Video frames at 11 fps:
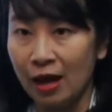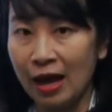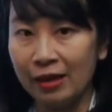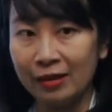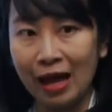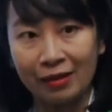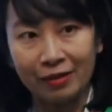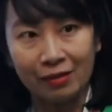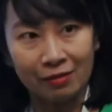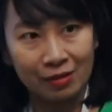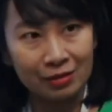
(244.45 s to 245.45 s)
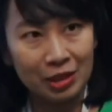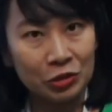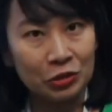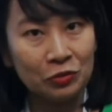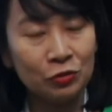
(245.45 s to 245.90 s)
And Article
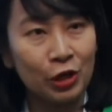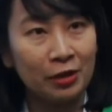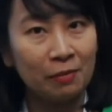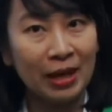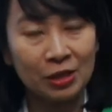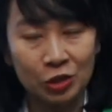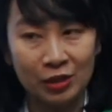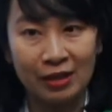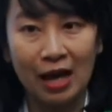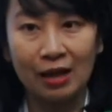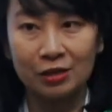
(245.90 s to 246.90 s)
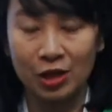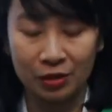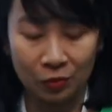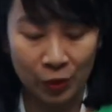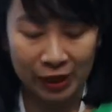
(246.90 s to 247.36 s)
32, China mentioned that
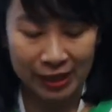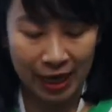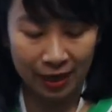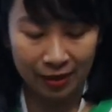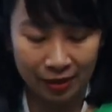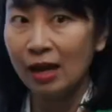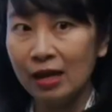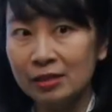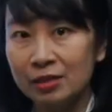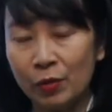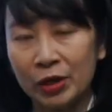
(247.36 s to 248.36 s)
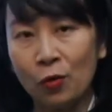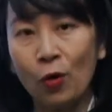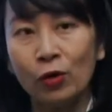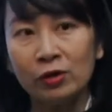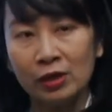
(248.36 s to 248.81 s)
China will take it's going
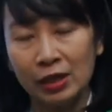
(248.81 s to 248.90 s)
on,